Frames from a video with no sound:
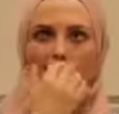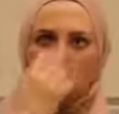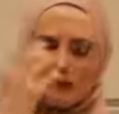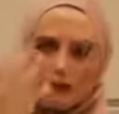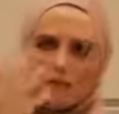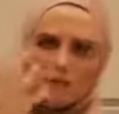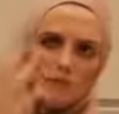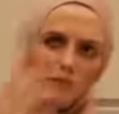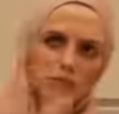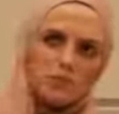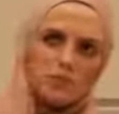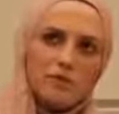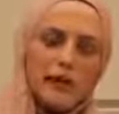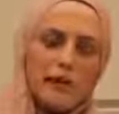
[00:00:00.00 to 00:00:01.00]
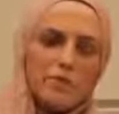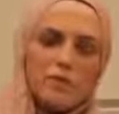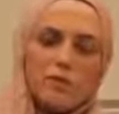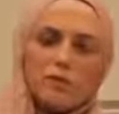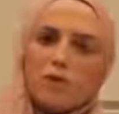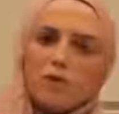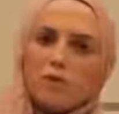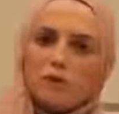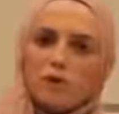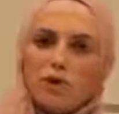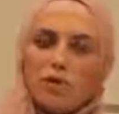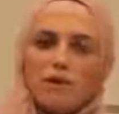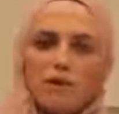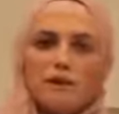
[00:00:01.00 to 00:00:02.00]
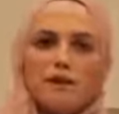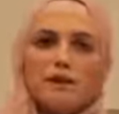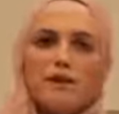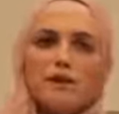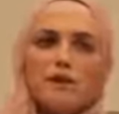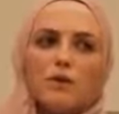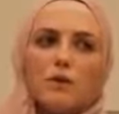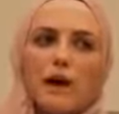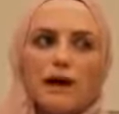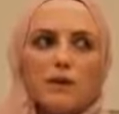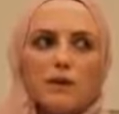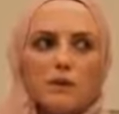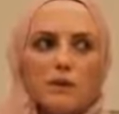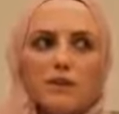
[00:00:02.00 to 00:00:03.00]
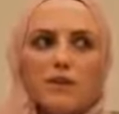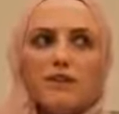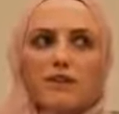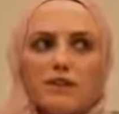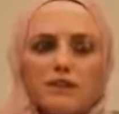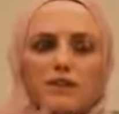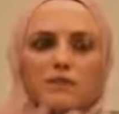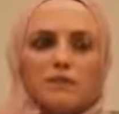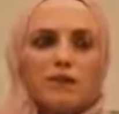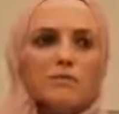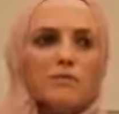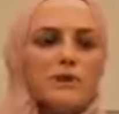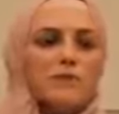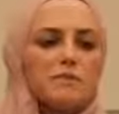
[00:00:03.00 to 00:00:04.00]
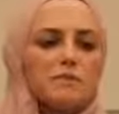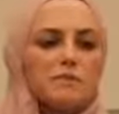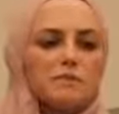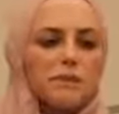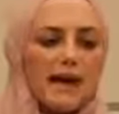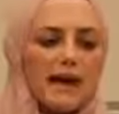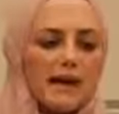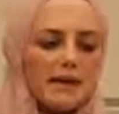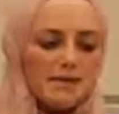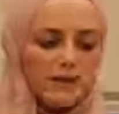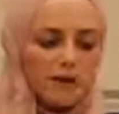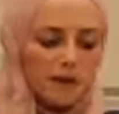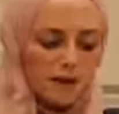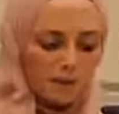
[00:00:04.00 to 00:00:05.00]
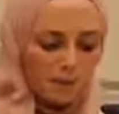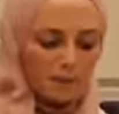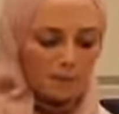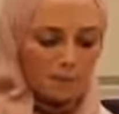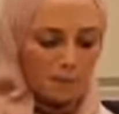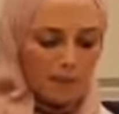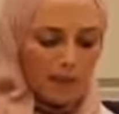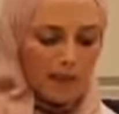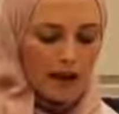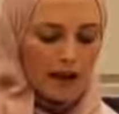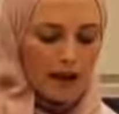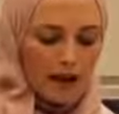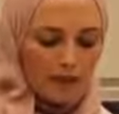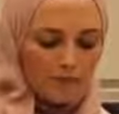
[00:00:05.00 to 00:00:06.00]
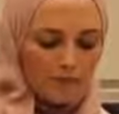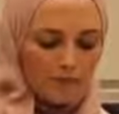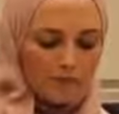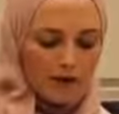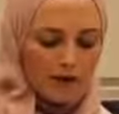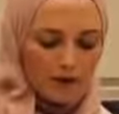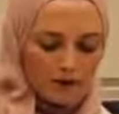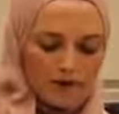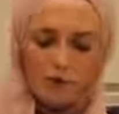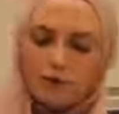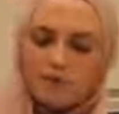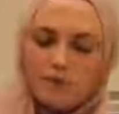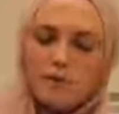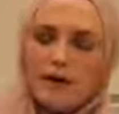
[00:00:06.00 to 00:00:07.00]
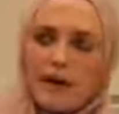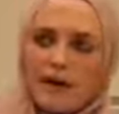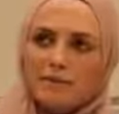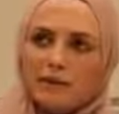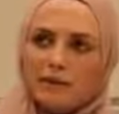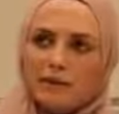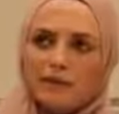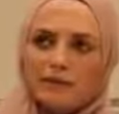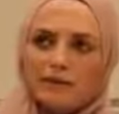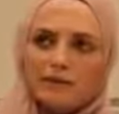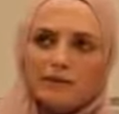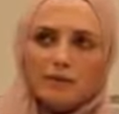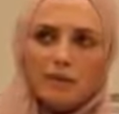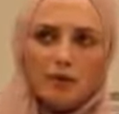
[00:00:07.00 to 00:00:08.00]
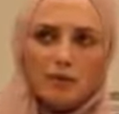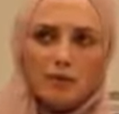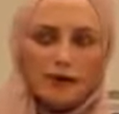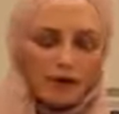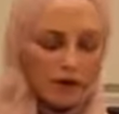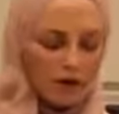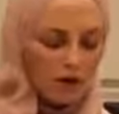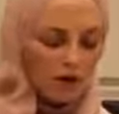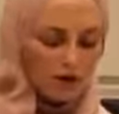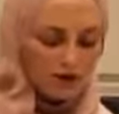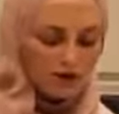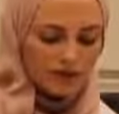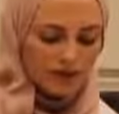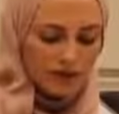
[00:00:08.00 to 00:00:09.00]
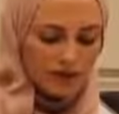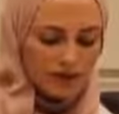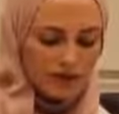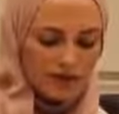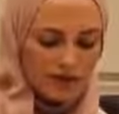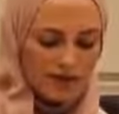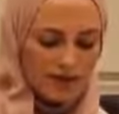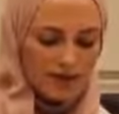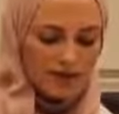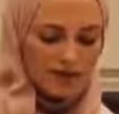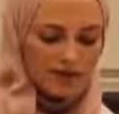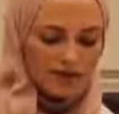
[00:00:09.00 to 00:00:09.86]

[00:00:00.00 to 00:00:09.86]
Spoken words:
Islam sort of became a lot more prominent in the way that we were filtering people's behavior. And of course it became a great topic of discussion.